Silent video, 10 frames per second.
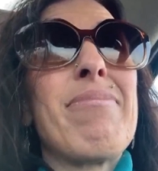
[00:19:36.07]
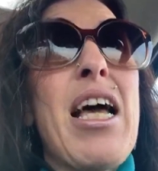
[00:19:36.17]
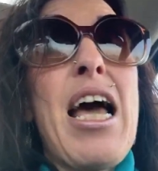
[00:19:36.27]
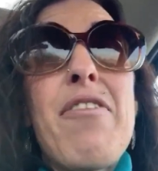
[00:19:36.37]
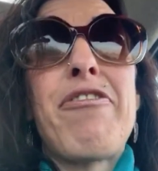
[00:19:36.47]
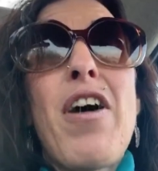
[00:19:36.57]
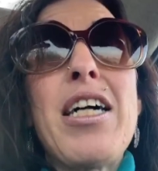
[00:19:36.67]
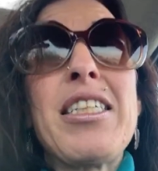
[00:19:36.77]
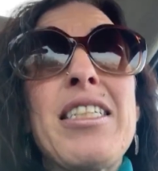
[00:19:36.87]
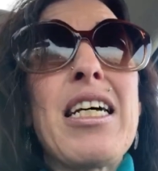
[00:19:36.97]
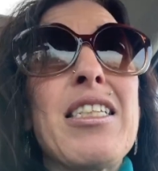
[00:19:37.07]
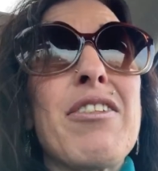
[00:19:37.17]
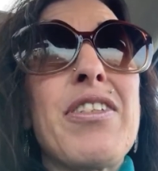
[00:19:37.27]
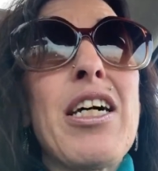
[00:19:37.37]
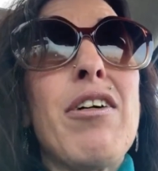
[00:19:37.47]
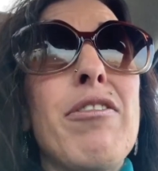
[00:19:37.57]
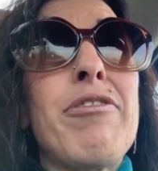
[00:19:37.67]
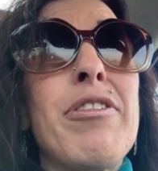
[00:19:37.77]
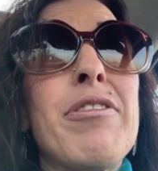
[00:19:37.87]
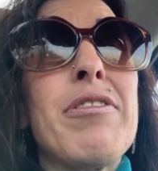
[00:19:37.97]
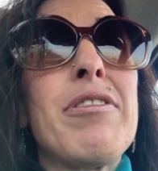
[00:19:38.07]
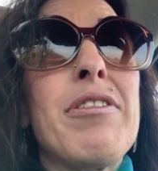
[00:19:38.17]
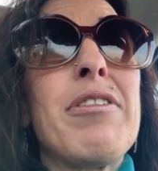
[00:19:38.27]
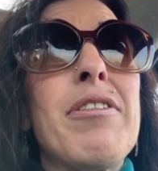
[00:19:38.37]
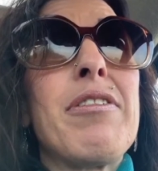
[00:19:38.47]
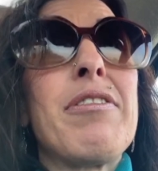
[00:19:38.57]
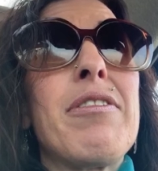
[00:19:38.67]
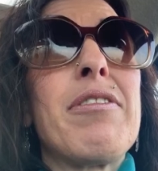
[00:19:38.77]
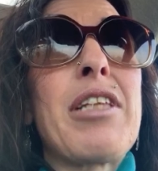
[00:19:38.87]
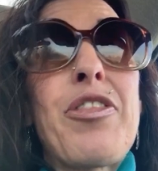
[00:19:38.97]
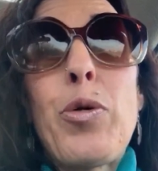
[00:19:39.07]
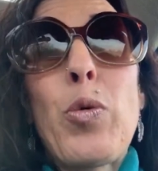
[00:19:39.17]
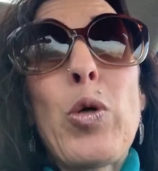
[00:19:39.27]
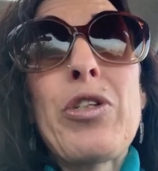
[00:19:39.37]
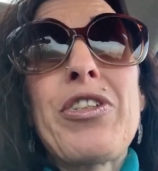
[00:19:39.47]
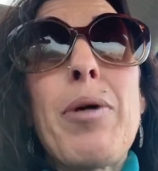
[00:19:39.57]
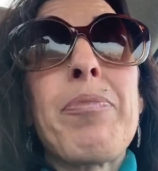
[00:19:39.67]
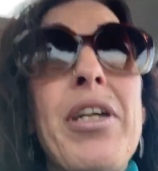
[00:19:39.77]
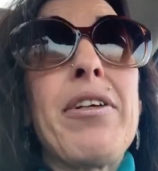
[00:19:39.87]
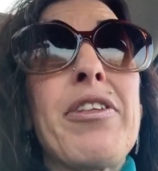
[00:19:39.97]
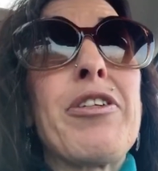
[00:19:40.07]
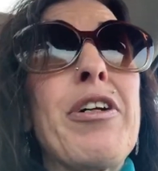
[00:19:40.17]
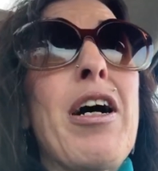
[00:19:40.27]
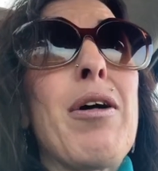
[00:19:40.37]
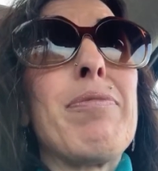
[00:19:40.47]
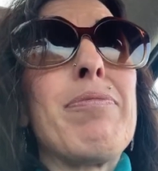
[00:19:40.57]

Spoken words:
and find a sense of self, that they're worth something. They're not